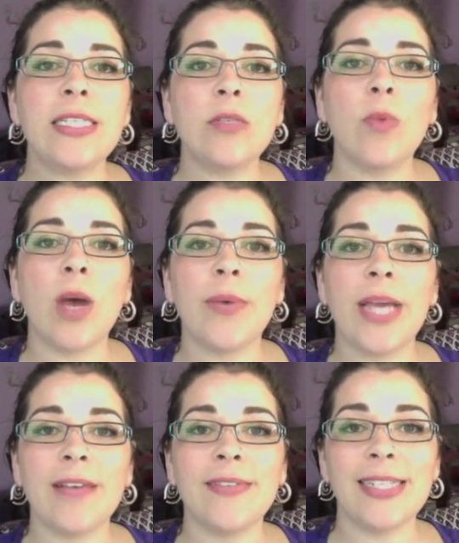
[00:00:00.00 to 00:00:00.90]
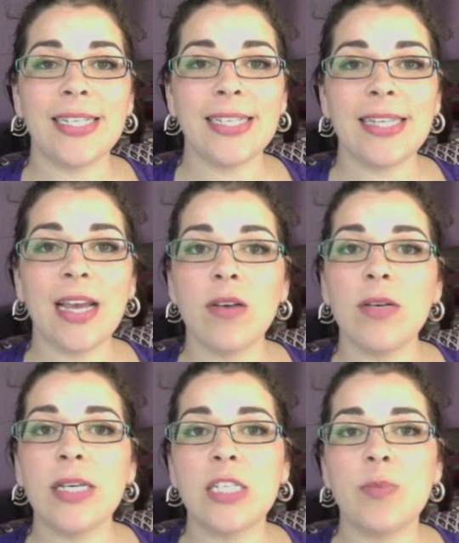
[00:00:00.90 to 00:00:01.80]
The reason why we have
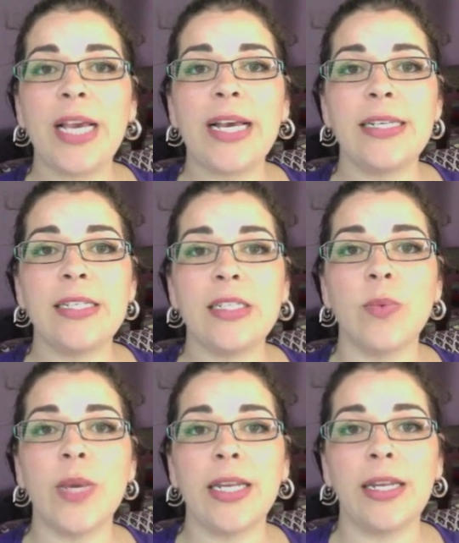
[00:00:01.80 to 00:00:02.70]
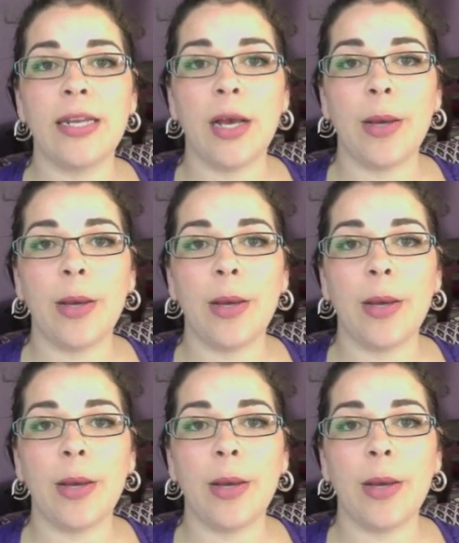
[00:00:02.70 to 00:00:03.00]
6 now is because